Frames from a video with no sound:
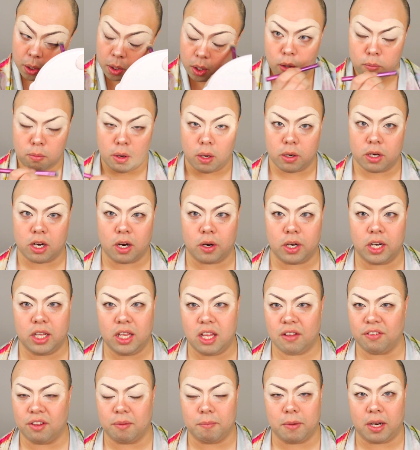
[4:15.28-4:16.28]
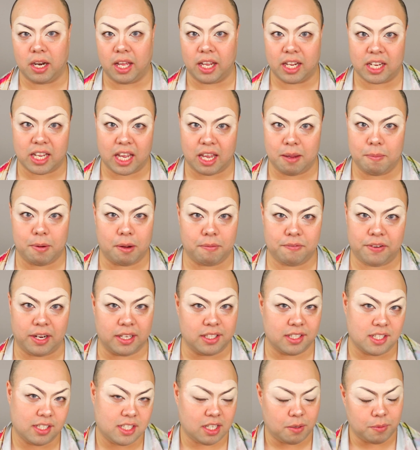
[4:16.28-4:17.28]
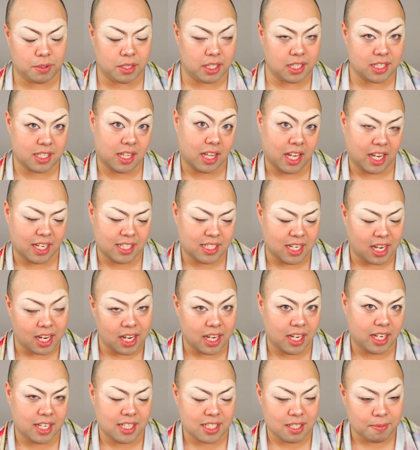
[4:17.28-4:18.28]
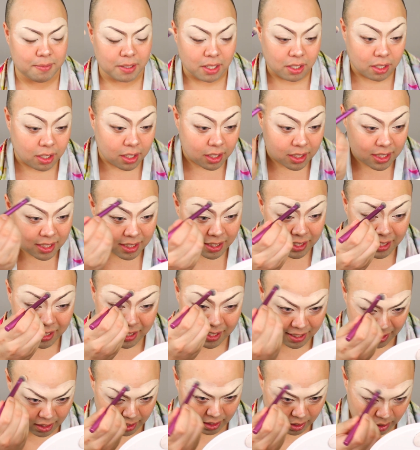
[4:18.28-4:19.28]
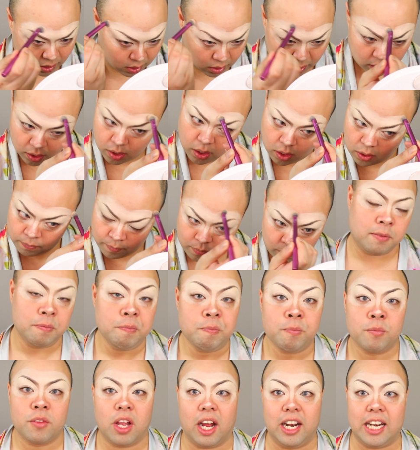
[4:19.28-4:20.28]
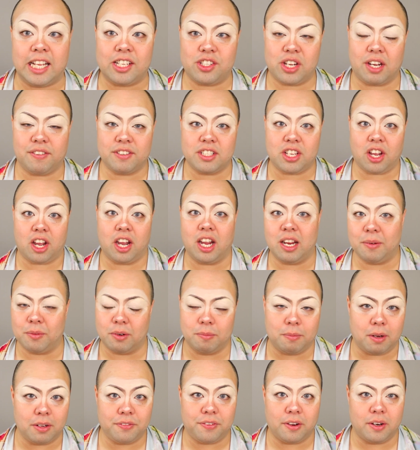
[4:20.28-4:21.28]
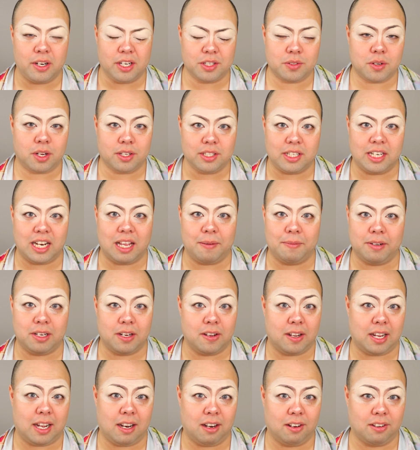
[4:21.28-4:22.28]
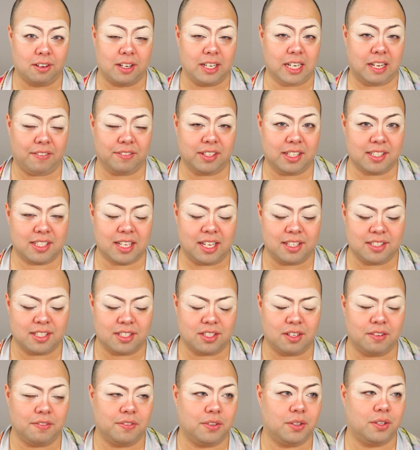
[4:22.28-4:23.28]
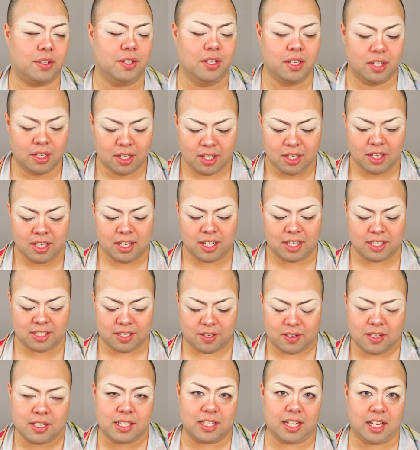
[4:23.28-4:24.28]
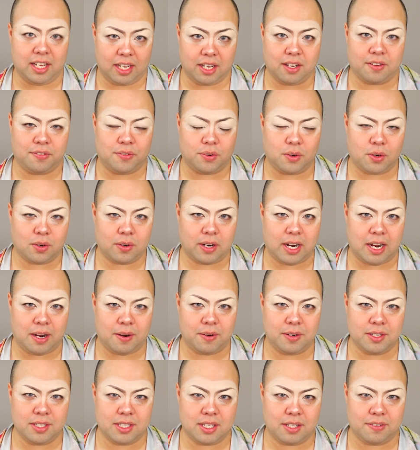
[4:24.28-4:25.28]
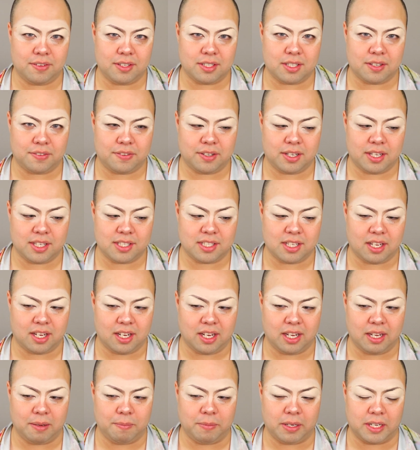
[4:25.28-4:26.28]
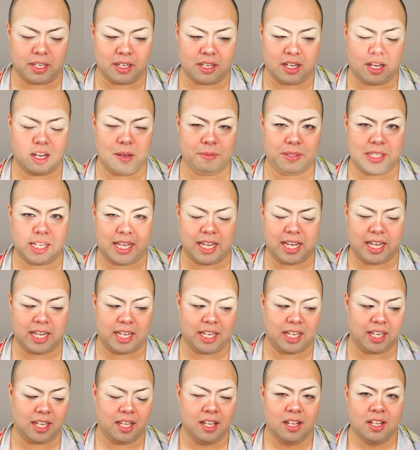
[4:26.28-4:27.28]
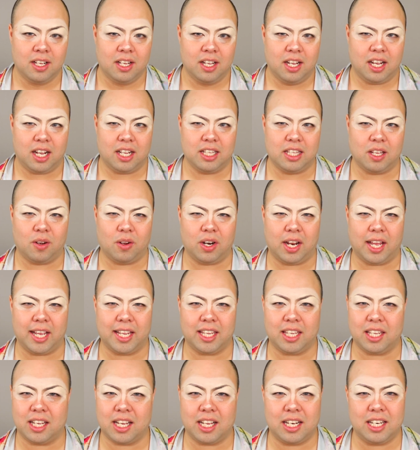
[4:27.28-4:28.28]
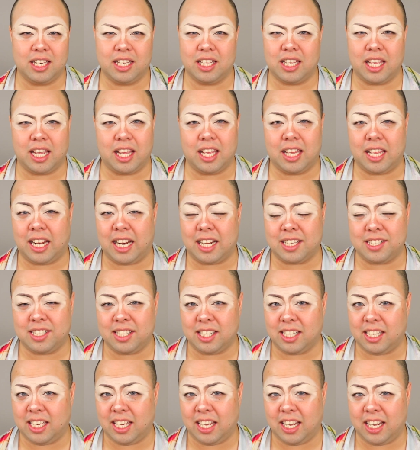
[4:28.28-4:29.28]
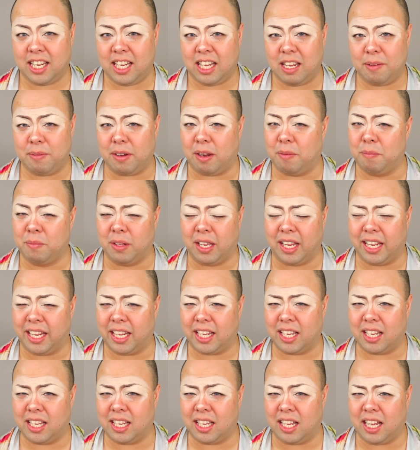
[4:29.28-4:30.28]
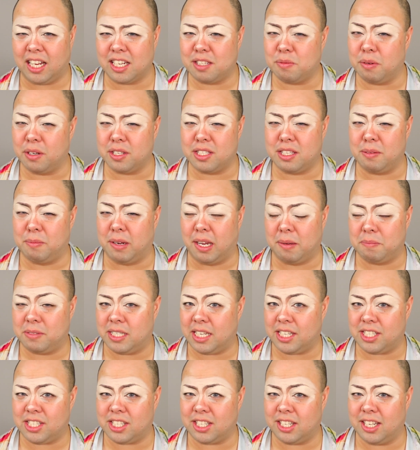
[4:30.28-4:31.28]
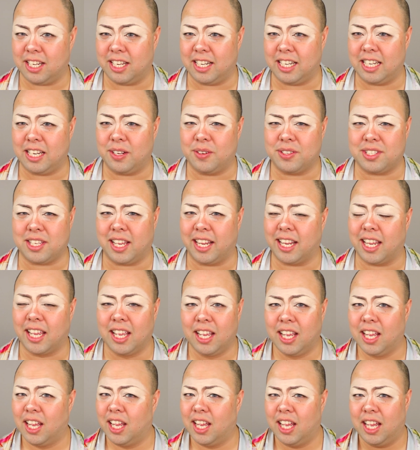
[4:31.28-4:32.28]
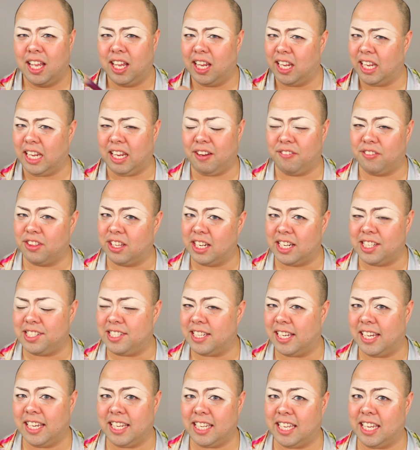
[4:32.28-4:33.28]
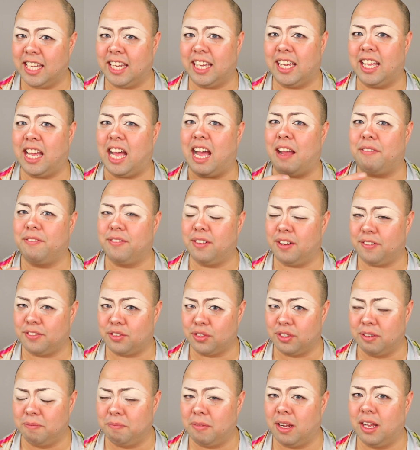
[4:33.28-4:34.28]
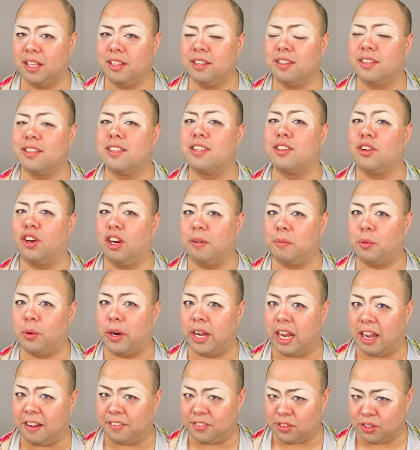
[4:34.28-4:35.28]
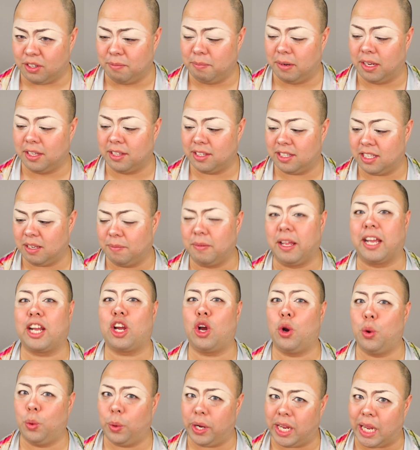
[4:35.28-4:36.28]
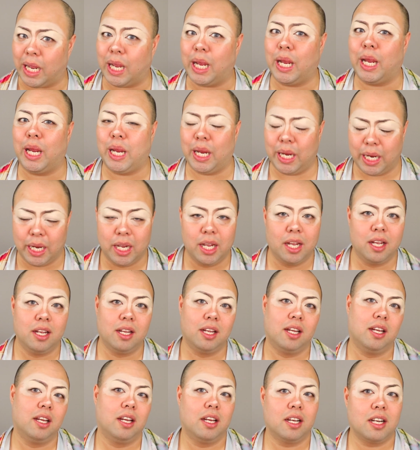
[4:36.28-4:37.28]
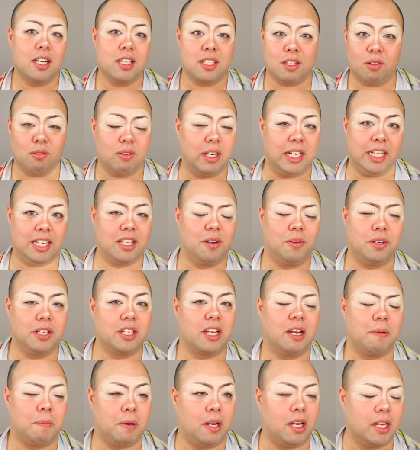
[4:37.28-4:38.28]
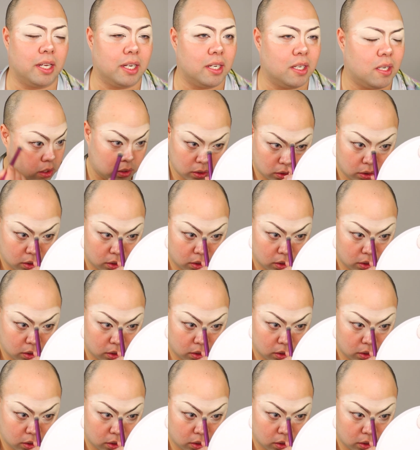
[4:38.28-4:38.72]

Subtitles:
But I'm currently living my like K-pop fantasy with these light eyes. Oh my god. I literally have a timer on my phone as well to let me know how long I can have these lenses on for. Because I was like, 4 hours if it's the first time, you can go up to 8. And they were like, they last a year, but I'm like, I spoke to my optician and he was like, even though they say a year, have them after a month, throw them away after a month. And I'm like, okay. Because I really don't want to go blind.